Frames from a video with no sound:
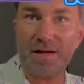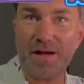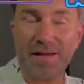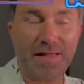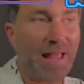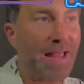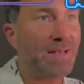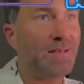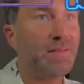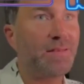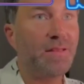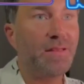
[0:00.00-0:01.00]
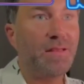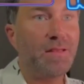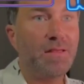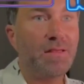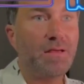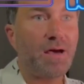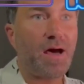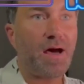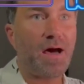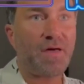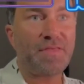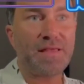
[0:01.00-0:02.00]
Like, and
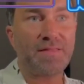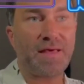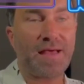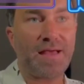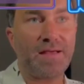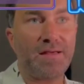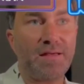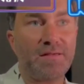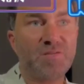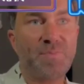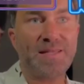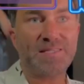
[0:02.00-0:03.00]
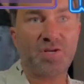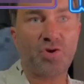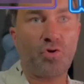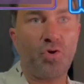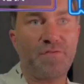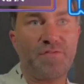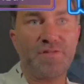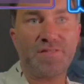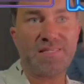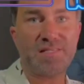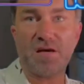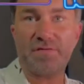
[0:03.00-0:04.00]
I think that Spence and Crawford
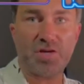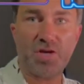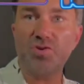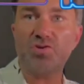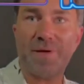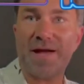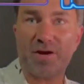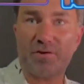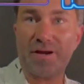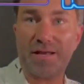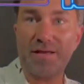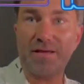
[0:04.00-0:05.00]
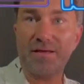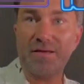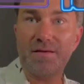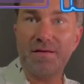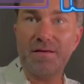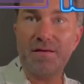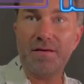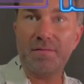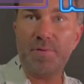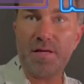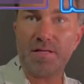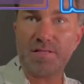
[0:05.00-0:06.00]
deserve a huge amount of credit
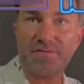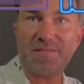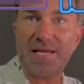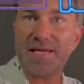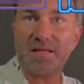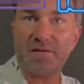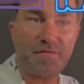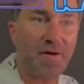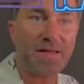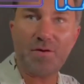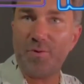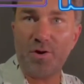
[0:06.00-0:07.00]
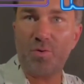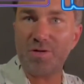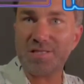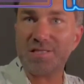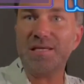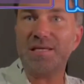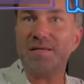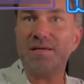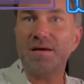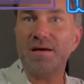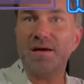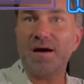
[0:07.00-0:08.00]
because they've taken the fight that we all want to see.
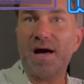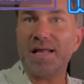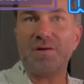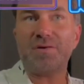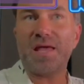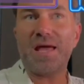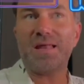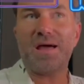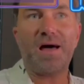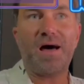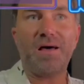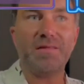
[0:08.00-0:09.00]
I don't care, like,